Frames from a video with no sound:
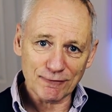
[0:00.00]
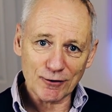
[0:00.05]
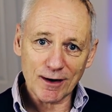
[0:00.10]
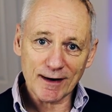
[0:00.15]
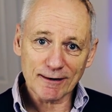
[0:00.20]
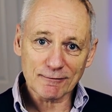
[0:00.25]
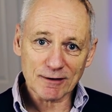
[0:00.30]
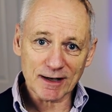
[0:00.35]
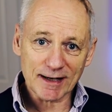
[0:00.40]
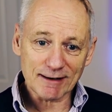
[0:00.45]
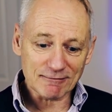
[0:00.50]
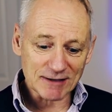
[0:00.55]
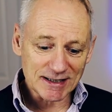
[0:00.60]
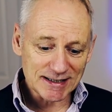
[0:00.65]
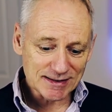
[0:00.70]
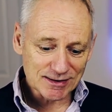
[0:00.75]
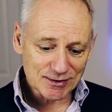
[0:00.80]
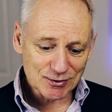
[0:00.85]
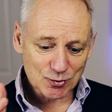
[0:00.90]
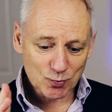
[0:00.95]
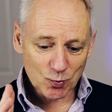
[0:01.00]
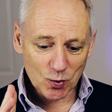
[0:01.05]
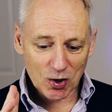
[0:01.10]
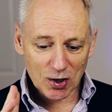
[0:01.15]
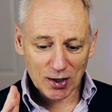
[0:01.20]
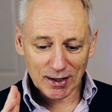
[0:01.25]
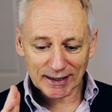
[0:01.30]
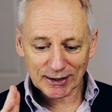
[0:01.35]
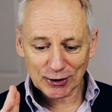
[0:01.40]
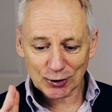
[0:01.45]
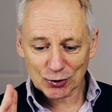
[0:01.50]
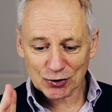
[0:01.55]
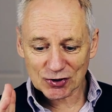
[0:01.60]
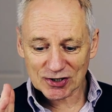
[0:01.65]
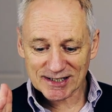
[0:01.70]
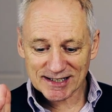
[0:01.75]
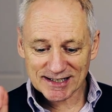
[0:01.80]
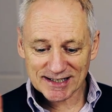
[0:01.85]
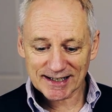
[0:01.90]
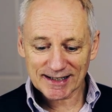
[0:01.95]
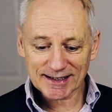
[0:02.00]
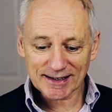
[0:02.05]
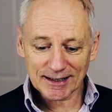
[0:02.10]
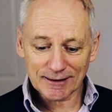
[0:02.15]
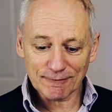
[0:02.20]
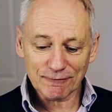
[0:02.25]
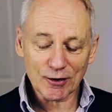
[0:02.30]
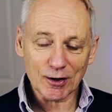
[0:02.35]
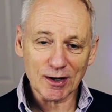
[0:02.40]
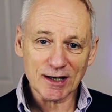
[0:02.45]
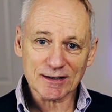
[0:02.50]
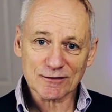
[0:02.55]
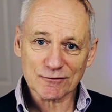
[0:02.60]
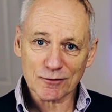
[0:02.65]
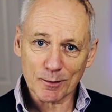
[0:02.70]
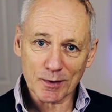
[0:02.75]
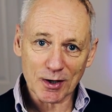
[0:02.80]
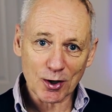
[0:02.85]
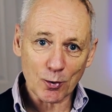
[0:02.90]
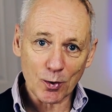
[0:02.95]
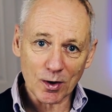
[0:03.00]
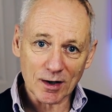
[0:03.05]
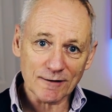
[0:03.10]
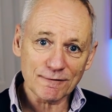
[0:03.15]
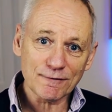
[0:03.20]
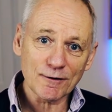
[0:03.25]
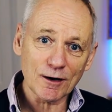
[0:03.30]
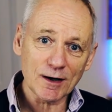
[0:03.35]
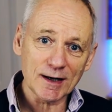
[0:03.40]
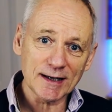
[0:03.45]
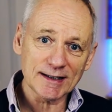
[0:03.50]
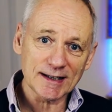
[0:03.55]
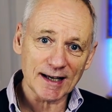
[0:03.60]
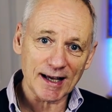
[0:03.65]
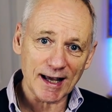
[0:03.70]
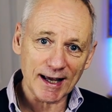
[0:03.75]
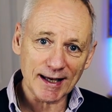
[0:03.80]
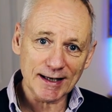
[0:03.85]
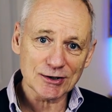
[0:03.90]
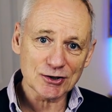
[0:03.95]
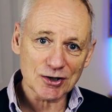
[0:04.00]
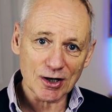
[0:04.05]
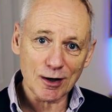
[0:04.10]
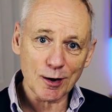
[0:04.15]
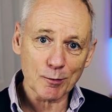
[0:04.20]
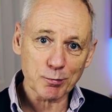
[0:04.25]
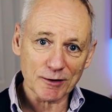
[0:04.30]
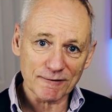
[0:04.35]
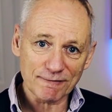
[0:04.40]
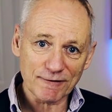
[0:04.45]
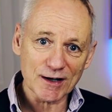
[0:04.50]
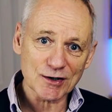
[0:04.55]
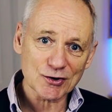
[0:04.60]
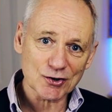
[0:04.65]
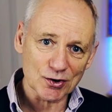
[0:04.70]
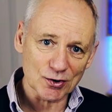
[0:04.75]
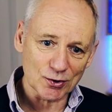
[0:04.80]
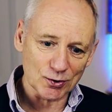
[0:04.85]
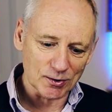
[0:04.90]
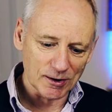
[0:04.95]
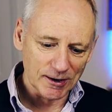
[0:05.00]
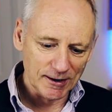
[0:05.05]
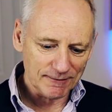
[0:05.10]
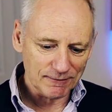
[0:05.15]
Five great reasons why you should seek the advice from a qualified HR professional.